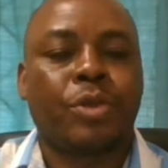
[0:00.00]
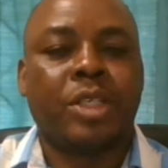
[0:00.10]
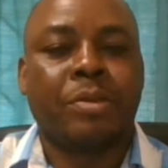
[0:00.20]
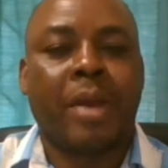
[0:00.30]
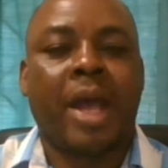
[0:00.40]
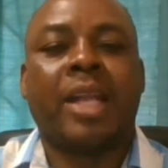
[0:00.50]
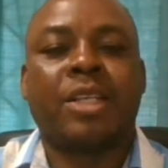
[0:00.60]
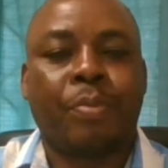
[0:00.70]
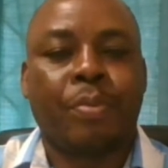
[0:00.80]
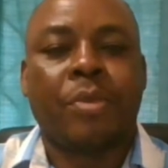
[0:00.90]

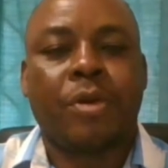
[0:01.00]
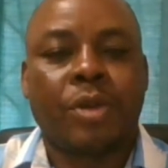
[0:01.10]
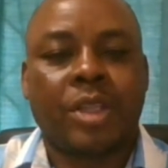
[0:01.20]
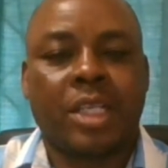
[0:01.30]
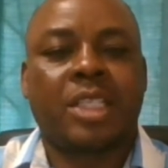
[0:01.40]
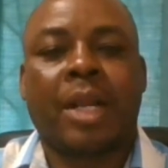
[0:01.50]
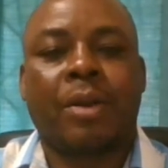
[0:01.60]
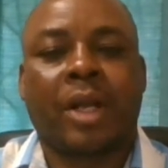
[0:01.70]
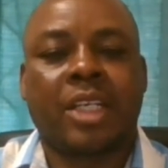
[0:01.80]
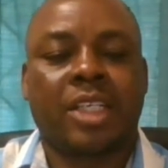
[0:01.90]
demand this
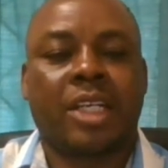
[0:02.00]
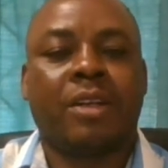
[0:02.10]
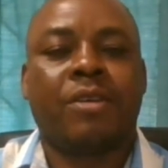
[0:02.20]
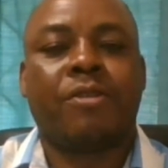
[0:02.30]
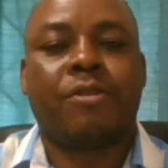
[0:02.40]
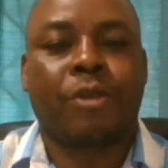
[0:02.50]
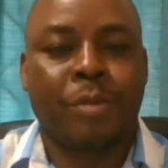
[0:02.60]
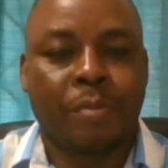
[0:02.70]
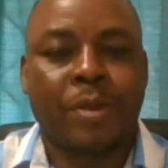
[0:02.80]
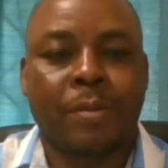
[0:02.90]
allocation
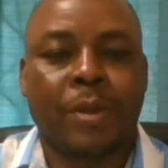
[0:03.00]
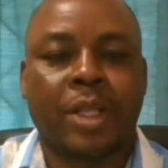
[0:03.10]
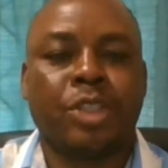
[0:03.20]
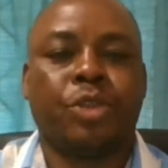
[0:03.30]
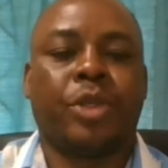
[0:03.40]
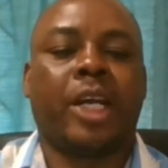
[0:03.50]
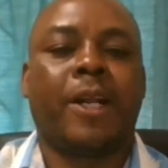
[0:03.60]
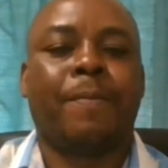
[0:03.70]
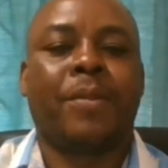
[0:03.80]
from the people in Judah.